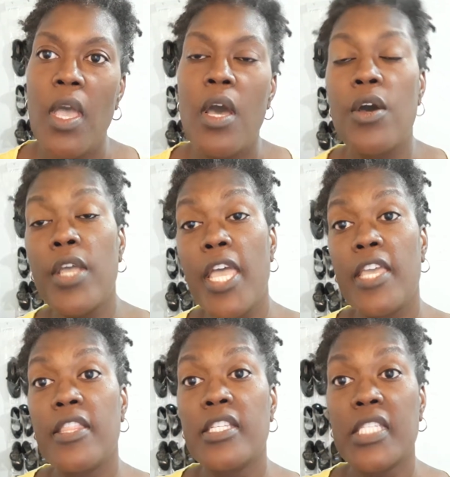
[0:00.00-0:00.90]

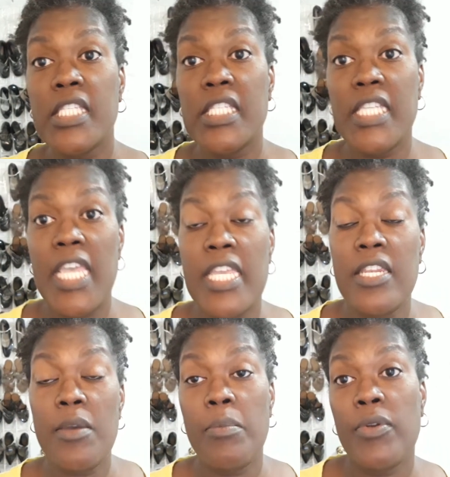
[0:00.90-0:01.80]
Okay, this is day
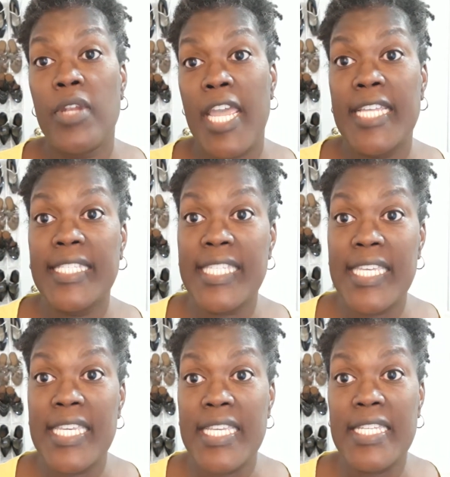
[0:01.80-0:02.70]
number
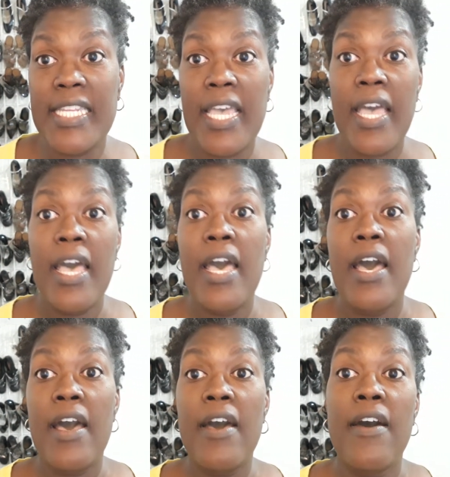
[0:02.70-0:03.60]
19
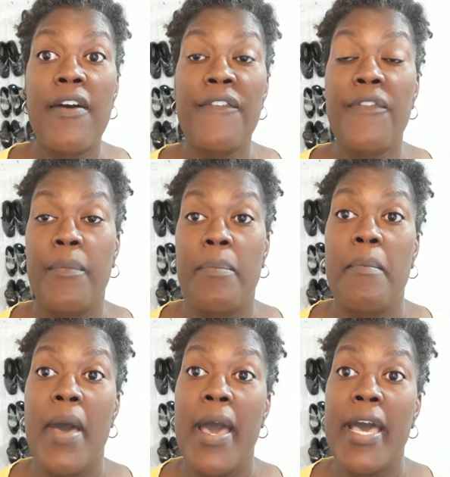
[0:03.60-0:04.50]
of
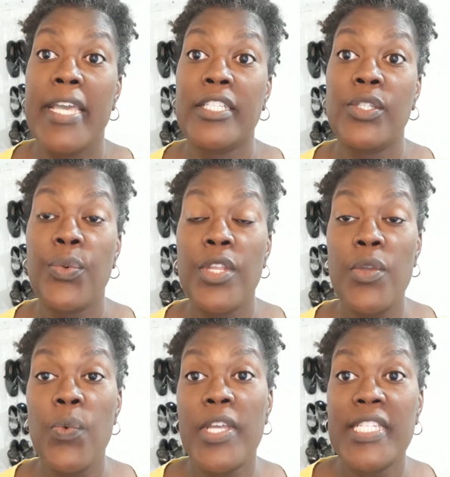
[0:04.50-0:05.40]
my
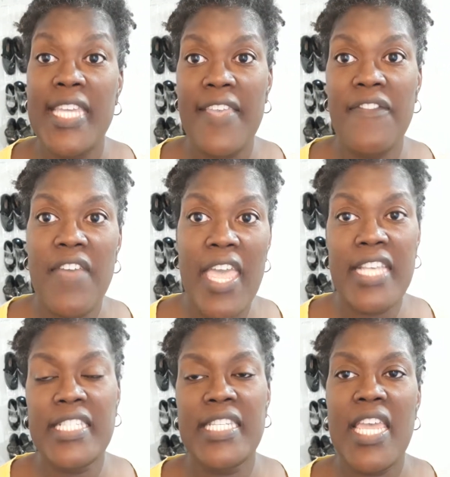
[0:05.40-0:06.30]
21-day
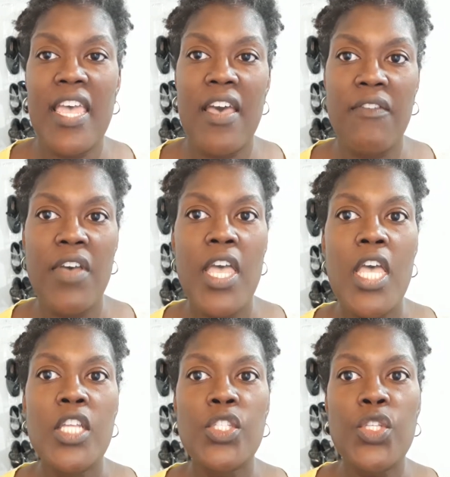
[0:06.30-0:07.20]
fast, and I have
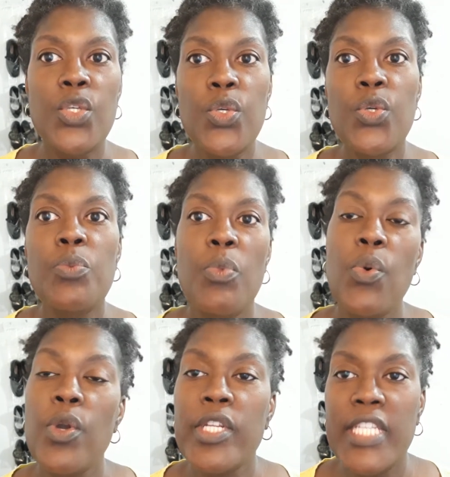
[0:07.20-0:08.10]
2
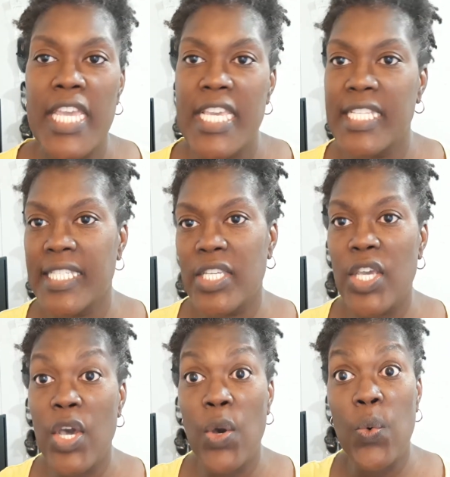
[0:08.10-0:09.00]
more days to
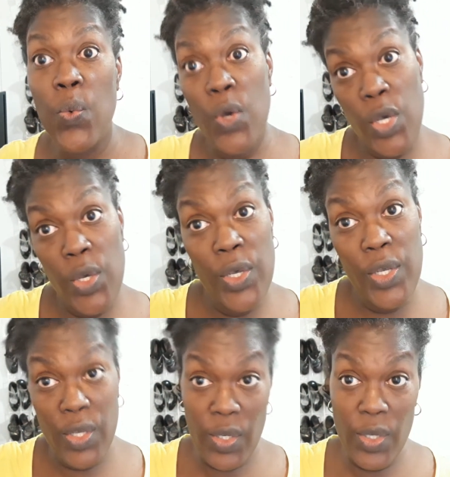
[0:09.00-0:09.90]
go.
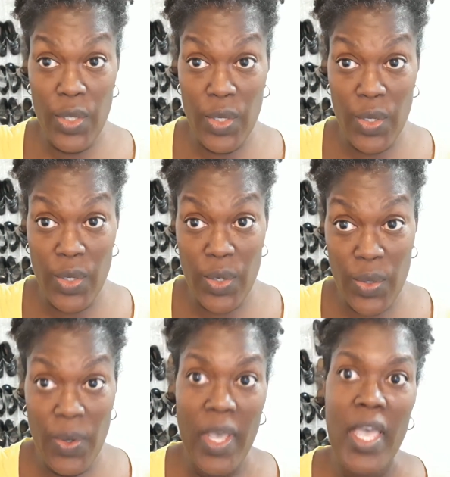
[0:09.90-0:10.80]
Woohoo!